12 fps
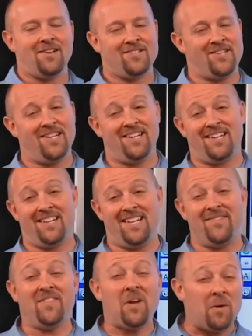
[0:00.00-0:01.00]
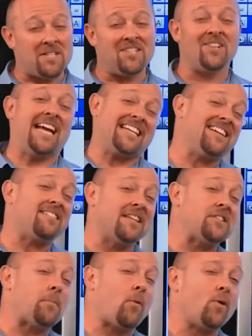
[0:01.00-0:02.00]
loop technology, even though it's still
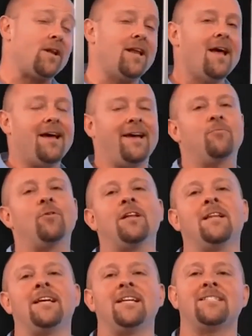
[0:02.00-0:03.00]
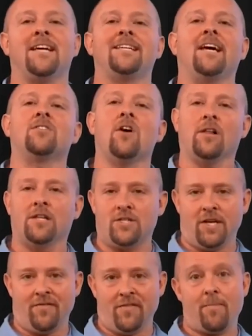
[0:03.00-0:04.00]
technically supported, it really is a
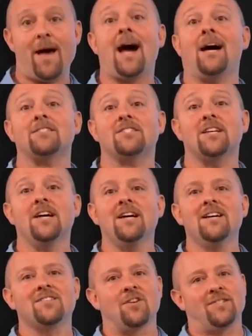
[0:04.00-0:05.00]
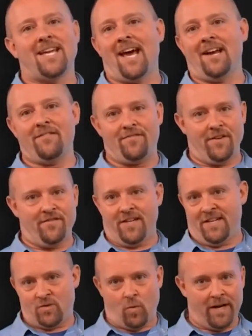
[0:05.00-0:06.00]
technology of the past. So 10,
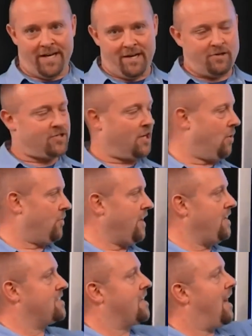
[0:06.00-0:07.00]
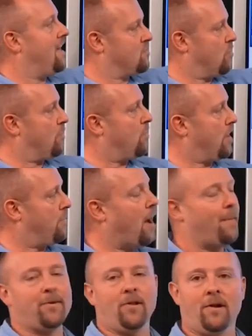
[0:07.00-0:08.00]
15, 20 years ago, these guys were
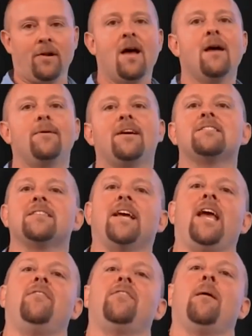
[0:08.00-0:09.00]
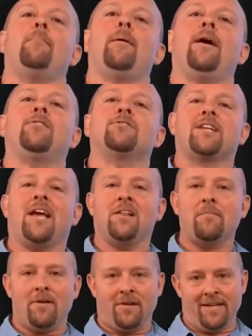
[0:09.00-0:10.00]
pretty popular because they gave you better
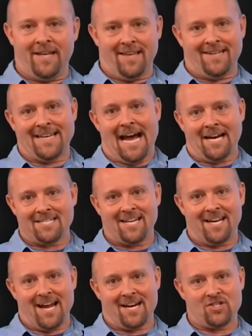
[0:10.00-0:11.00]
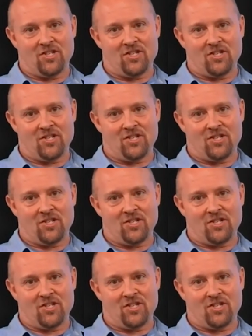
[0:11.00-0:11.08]
scalability than DAS